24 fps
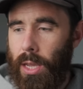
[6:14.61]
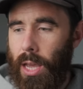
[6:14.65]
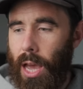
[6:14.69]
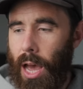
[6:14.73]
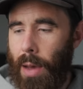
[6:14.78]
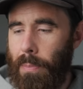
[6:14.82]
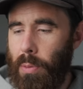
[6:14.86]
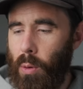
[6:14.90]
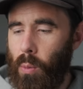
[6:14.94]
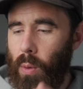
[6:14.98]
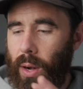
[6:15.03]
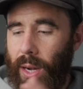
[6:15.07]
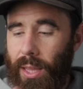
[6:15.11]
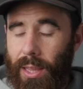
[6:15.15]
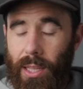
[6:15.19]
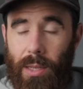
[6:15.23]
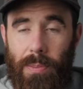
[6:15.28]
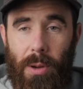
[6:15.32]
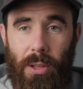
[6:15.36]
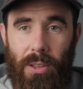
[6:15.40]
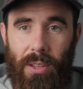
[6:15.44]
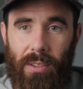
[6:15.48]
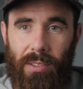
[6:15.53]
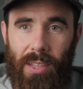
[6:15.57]
But what I like
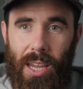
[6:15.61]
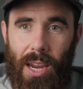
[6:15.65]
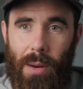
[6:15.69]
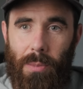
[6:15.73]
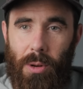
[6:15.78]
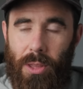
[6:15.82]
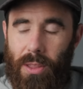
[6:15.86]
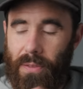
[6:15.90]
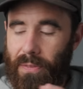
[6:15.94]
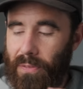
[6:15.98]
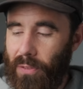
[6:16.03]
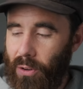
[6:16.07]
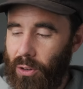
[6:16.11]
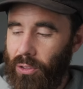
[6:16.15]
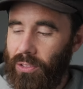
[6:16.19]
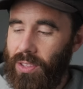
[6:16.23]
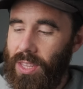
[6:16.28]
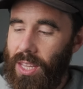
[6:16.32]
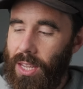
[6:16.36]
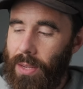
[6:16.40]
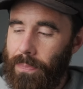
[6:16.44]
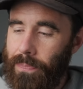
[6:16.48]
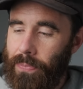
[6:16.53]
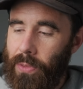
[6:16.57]
about this camera, the first
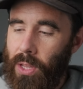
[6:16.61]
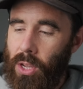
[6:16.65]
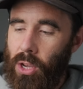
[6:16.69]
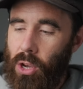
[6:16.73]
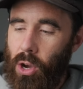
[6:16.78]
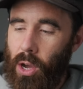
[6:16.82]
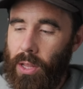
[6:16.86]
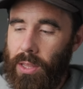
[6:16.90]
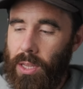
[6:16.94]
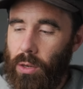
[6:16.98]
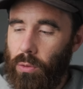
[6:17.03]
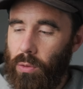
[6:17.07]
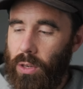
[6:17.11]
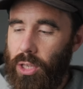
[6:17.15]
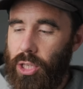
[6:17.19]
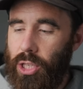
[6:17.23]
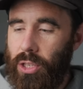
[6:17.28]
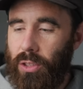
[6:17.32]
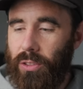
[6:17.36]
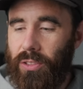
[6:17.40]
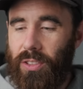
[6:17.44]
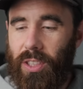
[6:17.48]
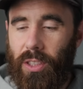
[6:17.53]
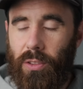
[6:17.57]
thing, on the
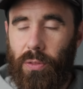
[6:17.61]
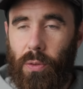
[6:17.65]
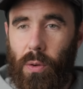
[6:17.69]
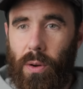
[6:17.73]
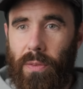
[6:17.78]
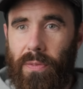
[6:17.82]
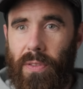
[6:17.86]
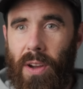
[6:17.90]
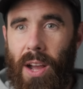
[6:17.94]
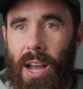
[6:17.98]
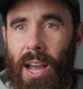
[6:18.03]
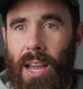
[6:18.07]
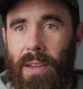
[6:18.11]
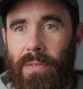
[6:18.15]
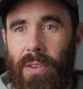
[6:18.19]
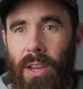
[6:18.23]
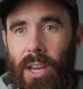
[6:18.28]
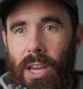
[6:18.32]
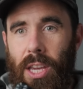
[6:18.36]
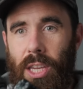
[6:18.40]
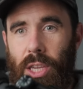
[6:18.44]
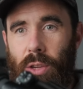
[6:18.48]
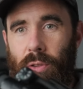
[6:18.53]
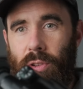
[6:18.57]
original 645,
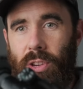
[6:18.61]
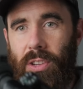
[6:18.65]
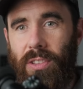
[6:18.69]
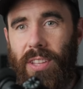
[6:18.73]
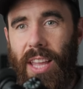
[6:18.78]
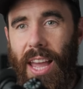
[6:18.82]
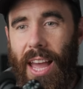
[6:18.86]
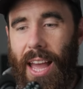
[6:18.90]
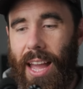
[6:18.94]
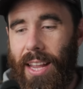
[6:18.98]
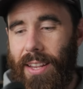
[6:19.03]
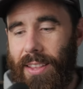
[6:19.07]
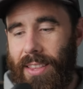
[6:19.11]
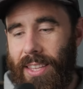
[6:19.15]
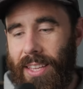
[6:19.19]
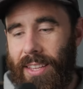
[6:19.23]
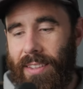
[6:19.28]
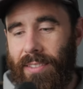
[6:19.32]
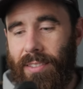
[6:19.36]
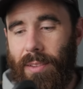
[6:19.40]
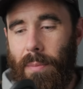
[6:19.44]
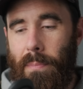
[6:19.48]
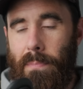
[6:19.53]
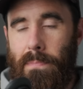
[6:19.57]
you just had
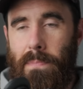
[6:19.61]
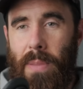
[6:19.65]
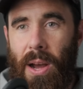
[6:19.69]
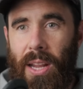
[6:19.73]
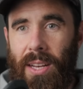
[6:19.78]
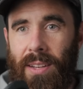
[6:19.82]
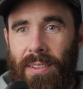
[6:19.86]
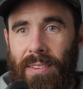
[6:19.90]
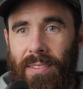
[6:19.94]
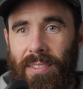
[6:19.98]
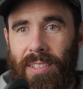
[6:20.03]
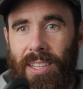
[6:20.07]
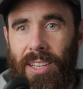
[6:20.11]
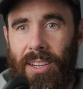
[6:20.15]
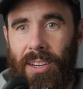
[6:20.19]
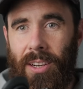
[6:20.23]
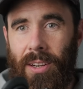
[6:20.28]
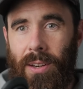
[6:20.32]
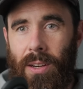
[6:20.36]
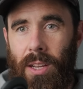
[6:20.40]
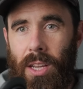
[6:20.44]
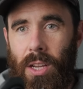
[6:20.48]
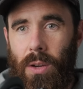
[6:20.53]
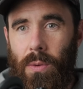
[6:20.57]
these buttons
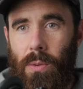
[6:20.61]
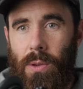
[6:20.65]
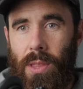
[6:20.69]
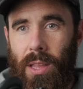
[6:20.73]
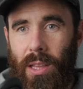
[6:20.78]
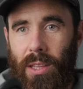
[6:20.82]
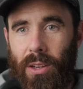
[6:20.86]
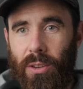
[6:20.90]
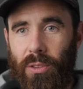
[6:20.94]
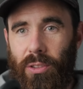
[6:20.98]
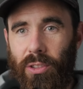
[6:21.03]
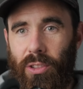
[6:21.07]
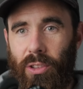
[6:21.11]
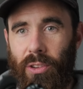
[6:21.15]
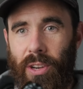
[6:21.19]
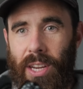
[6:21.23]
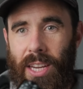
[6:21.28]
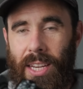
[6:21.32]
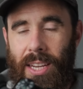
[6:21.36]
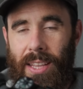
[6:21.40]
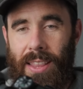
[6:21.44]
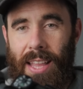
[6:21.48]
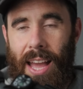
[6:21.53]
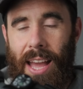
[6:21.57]
here with a little
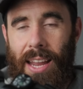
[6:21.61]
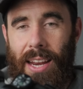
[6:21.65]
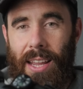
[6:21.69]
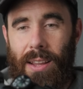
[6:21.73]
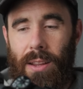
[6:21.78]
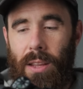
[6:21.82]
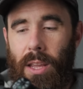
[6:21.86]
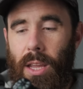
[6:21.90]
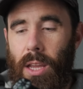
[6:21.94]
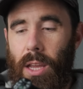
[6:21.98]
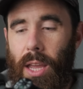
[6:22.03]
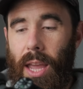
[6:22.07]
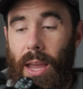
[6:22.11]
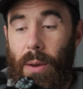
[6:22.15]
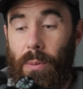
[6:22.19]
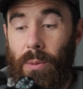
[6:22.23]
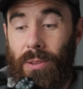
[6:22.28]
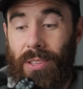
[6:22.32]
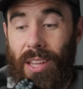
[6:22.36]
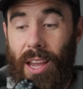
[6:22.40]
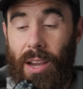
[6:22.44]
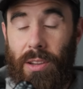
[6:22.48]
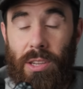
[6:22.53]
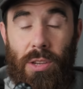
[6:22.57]
screen, and that
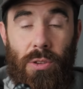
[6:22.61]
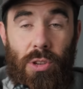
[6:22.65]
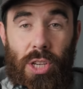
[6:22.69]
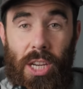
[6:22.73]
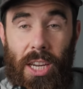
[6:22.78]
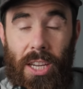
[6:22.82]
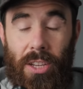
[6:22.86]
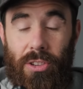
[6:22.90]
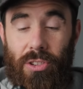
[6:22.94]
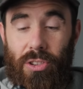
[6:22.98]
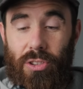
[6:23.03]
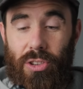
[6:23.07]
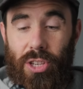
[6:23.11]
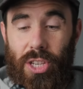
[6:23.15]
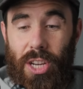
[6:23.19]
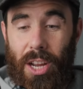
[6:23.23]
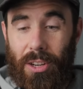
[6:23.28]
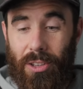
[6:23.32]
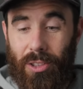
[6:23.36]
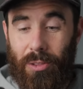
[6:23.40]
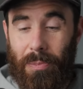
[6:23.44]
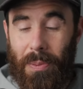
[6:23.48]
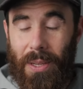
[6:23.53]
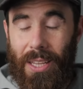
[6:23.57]
was how you change your
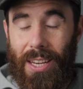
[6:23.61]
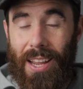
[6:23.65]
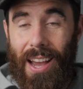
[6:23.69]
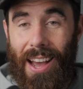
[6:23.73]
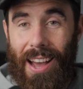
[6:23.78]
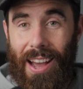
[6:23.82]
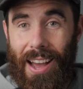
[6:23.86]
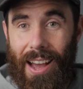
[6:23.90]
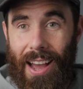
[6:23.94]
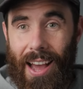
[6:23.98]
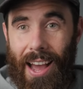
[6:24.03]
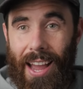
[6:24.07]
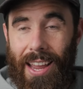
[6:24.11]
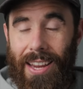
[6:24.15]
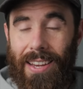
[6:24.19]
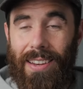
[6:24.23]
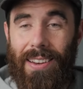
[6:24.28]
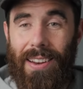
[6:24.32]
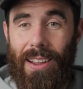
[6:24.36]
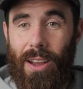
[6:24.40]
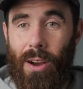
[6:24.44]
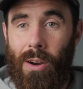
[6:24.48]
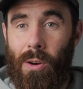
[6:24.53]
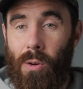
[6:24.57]
shutter speed.
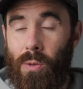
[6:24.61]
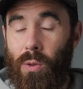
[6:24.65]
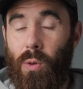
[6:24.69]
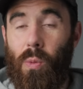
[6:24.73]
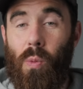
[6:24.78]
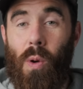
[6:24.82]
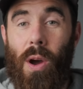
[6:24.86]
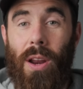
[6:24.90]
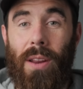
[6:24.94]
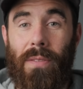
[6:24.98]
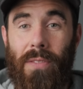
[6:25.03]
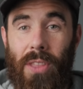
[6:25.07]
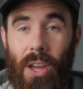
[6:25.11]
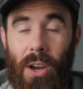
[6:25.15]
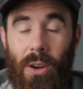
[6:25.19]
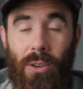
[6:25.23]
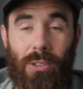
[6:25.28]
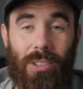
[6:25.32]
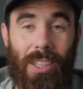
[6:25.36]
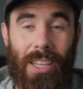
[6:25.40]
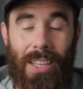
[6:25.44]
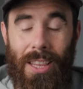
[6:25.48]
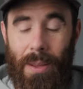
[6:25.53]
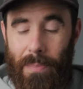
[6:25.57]
I owned one of
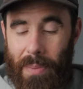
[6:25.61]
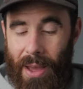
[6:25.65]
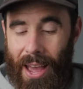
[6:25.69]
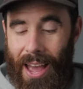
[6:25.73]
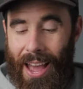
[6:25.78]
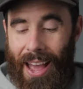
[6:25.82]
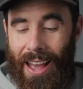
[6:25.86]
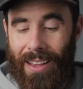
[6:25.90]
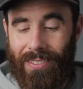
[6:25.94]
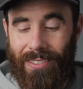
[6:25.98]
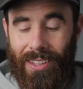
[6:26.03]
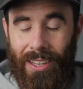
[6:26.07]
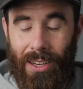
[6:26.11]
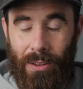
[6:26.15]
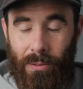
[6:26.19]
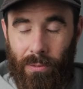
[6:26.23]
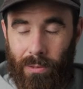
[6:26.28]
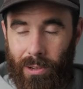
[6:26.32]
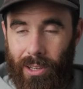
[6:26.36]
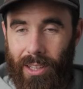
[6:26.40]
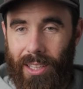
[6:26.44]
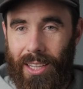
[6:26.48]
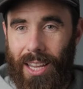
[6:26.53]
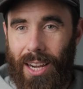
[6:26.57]
those in the past and it
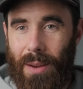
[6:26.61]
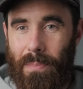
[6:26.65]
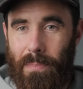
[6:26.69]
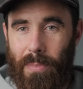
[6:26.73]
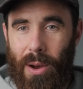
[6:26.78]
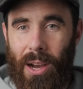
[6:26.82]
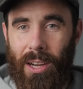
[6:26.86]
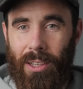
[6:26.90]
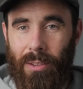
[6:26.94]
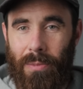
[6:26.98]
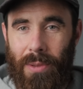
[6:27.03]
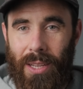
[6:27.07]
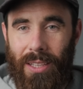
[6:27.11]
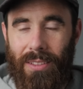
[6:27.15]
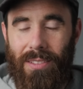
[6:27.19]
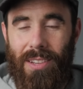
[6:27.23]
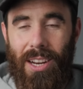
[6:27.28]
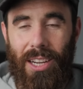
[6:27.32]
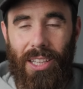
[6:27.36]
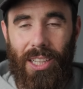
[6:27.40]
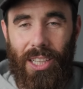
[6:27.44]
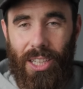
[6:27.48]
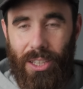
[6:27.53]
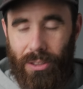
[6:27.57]
really kind of bugged me. It's
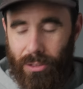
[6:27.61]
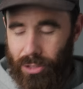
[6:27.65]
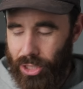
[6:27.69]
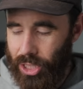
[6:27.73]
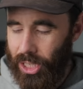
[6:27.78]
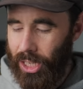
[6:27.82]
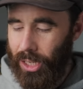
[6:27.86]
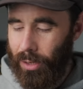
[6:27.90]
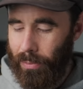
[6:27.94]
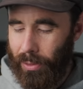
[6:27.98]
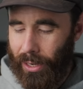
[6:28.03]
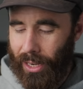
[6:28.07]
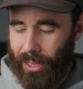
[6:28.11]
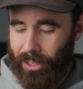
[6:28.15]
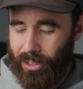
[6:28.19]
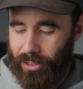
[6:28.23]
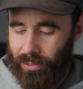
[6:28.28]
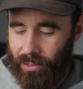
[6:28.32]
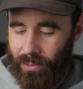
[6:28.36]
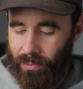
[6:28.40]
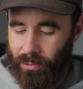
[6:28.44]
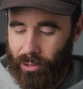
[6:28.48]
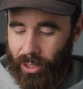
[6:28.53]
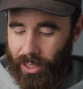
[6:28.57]
not a huge deal, but I
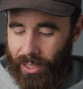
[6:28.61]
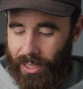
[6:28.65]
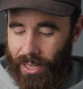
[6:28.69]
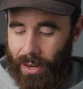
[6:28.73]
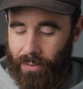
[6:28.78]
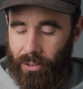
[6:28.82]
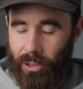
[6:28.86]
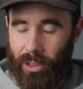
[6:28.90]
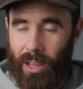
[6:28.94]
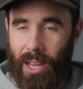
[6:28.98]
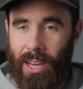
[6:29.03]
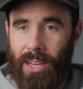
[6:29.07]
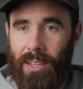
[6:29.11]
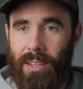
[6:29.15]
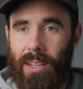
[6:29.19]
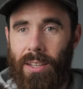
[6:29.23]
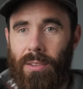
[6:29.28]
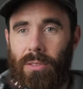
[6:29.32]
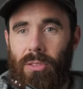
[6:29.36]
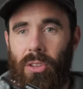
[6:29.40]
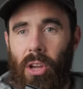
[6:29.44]
just really never liked it.